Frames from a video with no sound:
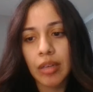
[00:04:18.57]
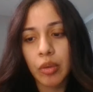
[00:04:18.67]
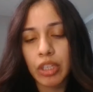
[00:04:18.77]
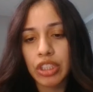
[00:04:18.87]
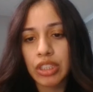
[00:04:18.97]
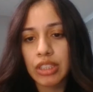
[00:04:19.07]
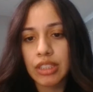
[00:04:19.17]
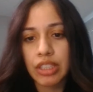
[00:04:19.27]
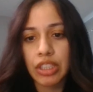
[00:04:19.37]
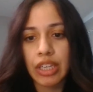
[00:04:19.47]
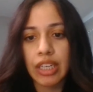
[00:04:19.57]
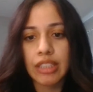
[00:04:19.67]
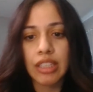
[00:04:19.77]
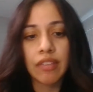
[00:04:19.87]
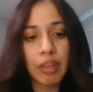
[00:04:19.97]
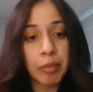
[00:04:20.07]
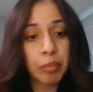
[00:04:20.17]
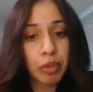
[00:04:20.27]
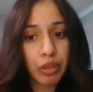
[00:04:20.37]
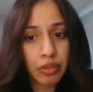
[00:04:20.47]
questions such as, if I'm
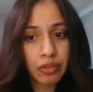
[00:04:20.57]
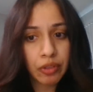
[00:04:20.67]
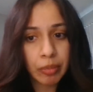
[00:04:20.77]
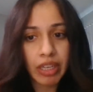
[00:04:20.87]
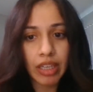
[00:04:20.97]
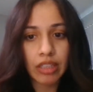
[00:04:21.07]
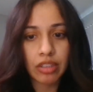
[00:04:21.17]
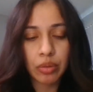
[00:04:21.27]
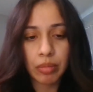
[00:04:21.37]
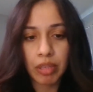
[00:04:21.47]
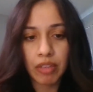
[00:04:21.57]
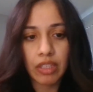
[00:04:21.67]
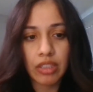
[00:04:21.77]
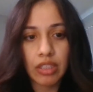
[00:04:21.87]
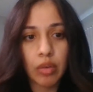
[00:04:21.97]
approved for my H-1B visa,